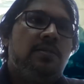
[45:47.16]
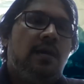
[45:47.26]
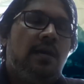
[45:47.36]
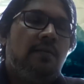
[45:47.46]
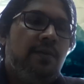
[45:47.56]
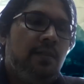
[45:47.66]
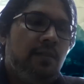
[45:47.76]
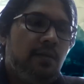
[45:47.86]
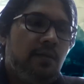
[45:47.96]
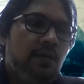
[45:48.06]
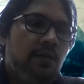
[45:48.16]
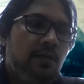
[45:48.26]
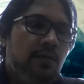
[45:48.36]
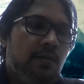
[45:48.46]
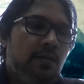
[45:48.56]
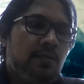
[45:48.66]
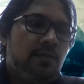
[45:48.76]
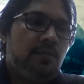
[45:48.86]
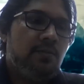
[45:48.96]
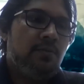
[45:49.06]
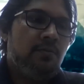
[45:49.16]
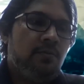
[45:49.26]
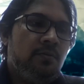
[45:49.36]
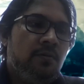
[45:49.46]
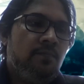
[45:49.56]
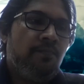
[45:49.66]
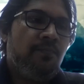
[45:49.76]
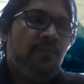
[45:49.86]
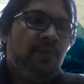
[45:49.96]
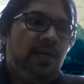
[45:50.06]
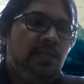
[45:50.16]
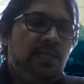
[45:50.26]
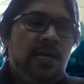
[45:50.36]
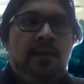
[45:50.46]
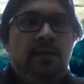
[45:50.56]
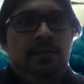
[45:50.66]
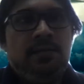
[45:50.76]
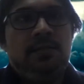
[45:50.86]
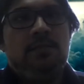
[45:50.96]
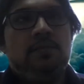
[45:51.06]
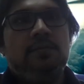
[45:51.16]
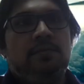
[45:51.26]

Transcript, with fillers: to start with the uh, introduction to why standards